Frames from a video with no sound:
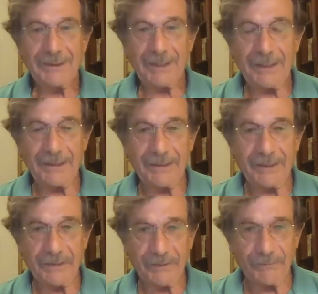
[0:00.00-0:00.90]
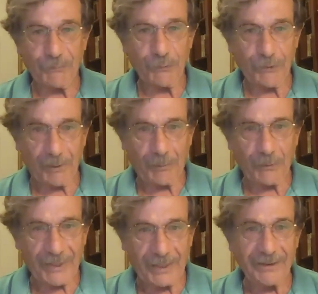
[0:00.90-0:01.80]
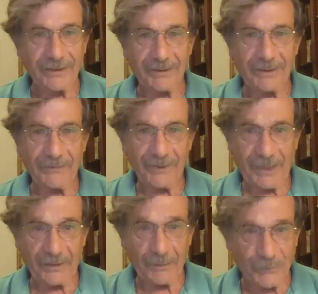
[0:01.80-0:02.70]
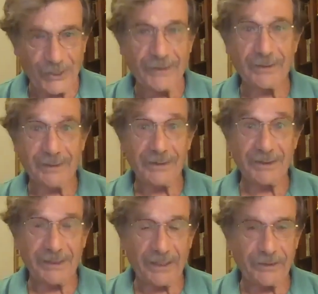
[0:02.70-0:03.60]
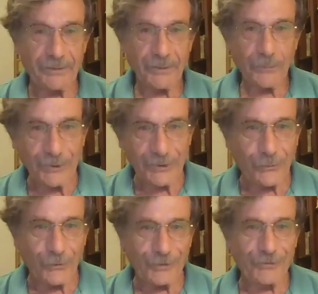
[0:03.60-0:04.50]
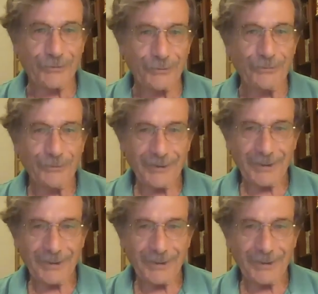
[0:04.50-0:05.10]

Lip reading: And the reviewer, upon getting to that, objected and said, who is going to